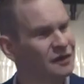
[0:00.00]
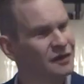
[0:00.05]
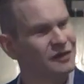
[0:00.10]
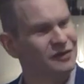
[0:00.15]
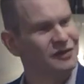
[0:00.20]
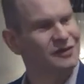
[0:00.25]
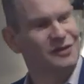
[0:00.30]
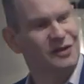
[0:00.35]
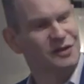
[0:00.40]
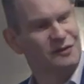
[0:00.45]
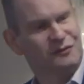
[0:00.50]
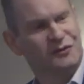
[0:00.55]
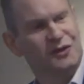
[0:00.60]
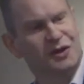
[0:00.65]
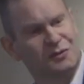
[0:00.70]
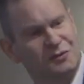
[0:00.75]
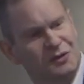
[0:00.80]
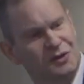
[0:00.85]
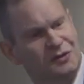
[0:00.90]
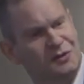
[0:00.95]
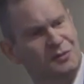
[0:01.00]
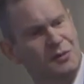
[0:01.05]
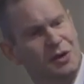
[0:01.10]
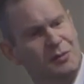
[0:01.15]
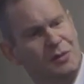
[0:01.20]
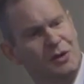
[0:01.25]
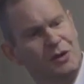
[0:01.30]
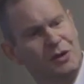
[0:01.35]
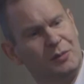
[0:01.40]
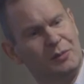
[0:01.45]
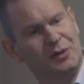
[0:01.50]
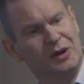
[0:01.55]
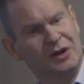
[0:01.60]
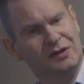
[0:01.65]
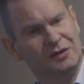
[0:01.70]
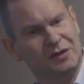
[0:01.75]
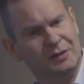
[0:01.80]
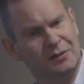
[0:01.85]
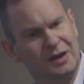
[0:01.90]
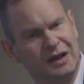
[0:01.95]
This is kind of fun when it's a mobile
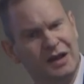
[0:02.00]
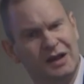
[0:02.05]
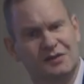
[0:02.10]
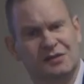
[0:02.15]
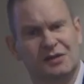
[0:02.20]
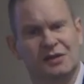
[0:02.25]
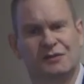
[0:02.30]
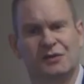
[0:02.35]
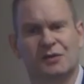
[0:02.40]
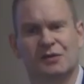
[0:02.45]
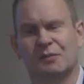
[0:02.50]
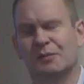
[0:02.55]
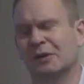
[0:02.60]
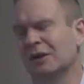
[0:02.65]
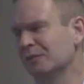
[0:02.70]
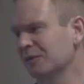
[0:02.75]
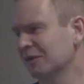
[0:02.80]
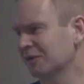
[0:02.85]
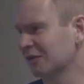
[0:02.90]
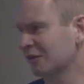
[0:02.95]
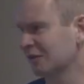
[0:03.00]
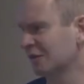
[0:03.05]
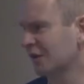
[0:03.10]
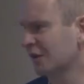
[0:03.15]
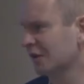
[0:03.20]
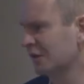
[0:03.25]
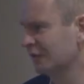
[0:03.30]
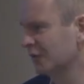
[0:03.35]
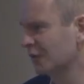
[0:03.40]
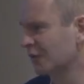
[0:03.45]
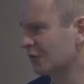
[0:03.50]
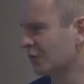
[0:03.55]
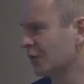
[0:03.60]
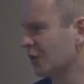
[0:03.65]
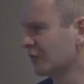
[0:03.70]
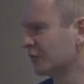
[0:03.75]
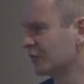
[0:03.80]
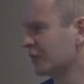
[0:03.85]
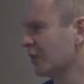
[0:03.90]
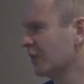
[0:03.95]
operator, but actually, if you're a big business here, if you're a
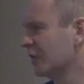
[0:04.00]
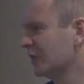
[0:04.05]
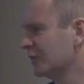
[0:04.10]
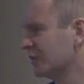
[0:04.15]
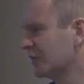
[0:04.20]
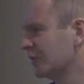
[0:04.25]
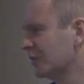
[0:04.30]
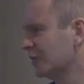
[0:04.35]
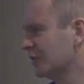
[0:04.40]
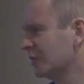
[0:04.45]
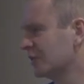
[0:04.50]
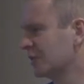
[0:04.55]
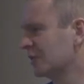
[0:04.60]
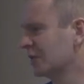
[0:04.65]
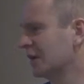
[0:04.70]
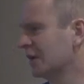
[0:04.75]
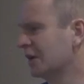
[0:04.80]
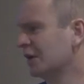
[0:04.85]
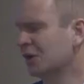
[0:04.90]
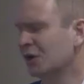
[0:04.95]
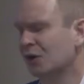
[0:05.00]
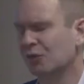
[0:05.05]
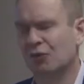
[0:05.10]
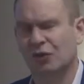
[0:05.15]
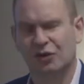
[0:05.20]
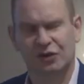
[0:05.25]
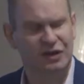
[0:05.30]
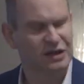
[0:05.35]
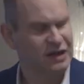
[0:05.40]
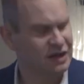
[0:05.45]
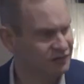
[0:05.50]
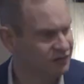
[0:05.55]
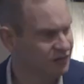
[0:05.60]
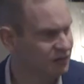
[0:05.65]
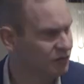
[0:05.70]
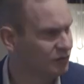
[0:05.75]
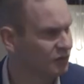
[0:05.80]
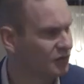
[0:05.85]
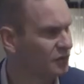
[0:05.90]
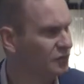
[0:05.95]
Rolls-Royce or you're a
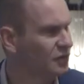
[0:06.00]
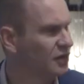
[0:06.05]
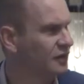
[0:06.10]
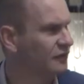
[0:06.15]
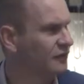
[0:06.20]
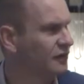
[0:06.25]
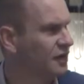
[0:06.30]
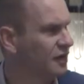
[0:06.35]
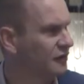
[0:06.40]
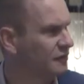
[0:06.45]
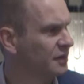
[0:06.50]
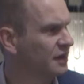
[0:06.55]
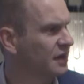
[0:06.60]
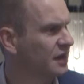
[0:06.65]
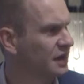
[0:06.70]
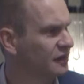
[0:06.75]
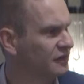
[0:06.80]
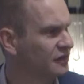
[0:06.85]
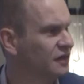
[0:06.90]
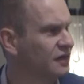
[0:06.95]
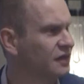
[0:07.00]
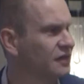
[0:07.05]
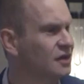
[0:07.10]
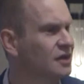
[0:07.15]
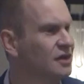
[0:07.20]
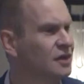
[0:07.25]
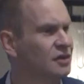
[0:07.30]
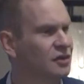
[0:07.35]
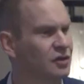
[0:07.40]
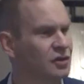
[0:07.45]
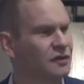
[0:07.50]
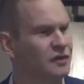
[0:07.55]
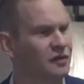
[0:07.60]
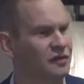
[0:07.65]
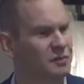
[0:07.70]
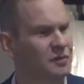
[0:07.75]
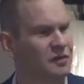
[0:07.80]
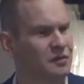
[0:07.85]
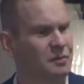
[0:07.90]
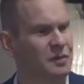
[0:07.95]
Kinetic or you're working for government, actually, could
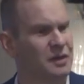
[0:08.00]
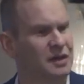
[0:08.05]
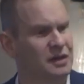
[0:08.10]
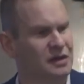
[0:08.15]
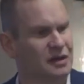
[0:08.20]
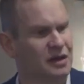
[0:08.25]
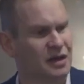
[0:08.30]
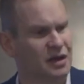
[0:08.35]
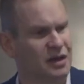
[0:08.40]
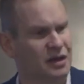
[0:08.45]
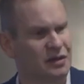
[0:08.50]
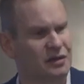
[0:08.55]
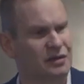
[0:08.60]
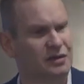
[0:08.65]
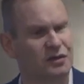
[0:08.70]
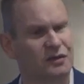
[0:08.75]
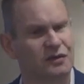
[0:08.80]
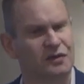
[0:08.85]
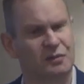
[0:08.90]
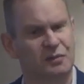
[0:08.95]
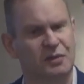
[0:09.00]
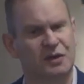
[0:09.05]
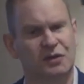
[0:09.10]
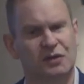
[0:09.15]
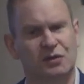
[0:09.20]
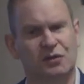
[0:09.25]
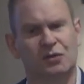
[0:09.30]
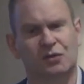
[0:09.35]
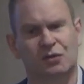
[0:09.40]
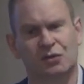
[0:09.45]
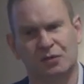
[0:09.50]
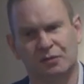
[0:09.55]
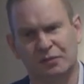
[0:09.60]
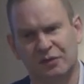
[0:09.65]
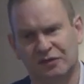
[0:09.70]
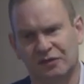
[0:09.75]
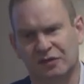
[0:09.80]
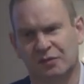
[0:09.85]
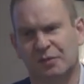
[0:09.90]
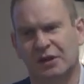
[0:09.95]
this be your
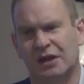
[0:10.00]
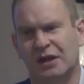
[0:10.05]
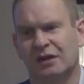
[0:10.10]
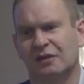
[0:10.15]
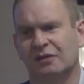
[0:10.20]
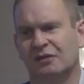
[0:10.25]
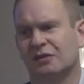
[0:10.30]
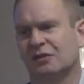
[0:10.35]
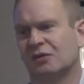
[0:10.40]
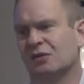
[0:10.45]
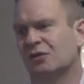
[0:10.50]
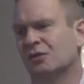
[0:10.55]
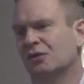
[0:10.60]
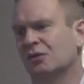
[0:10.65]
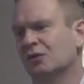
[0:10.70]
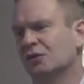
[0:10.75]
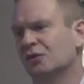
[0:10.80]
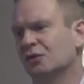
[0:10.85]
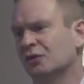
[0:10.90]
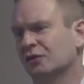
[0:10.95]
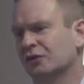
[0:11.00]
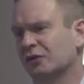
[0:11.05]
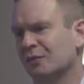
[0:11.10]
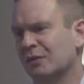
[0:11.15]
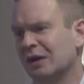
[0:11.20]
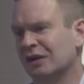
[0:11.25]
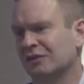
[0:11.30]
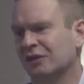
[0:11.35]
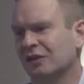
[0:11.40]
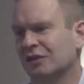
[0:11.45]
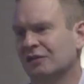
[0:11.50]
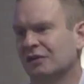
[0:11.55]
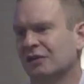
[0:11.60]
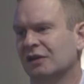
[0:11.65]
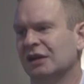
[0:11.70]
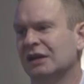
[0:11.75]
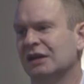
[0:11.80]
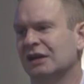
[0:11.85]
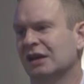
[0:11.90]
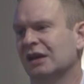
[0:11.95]
business plans or your schematics
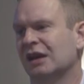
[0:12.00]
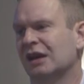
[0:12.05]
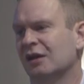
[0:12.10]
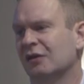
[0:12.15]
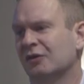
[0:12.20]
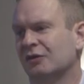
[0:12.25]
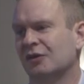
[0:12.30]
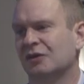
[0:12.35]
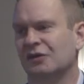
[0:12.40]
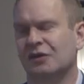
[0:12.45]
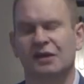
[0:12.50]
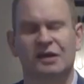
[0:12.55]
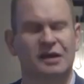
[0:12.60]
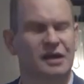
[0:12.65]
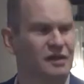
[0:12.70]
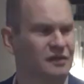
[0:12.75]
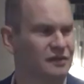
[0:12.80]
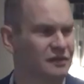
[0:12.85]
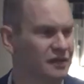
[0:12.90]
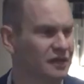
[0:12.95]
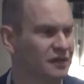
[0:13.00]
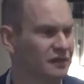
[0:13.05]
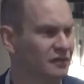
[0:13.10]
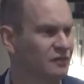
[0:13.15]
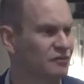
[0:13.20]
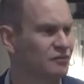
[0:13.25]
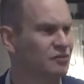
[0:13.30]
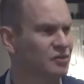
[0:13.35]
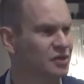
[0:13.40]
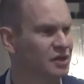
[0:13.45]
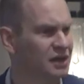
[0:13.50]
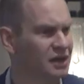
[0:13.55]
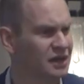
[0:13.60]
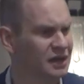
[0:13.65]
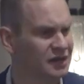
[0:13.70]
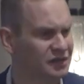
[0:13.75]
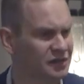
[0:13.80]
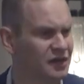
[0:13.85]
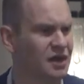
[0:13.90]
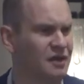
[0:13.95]
leaking out through DNS? It's
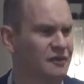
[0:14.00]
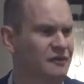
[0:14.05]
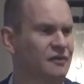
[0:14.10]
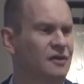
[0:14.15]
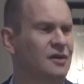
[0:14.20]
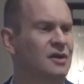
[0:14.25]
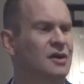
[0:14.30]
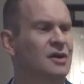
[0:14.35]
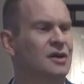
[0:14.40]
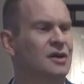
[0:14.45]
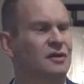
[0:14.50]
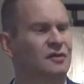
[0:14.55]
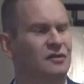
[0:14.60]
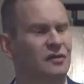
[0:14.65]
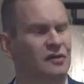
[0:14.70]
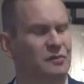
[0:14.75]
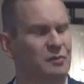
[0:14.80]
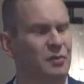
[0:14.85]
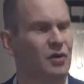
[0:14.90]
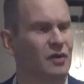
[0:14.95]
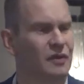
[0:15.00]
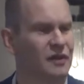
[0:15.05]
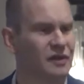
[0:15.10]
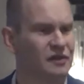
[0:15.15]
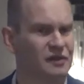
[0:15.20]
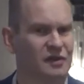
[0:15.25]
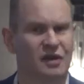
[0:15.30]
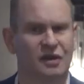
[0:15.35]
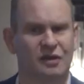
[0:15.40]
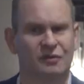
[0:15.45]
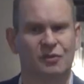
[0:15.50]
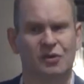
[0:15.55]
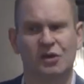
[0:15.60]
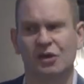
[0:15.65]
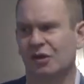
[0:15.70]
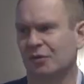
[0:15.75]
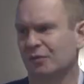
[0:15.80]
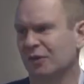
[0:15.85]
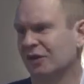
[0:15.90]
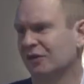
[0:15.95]
really tough to spot this kind of
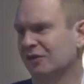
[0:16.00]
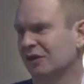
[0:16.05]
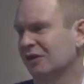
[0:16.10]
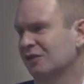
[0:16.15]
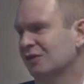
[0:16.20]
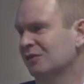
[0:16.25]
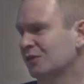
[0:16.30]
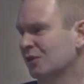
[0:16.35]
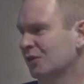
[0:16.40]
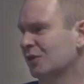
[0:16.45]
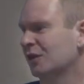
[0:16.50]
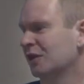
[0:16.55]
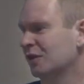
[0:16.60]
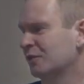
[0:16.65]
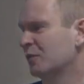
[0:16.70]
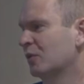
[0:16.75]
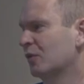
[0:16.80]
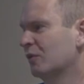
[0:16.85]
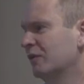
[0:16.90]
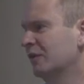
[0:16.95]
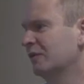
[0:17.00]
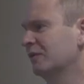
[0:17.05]
work because actually you've got to leave port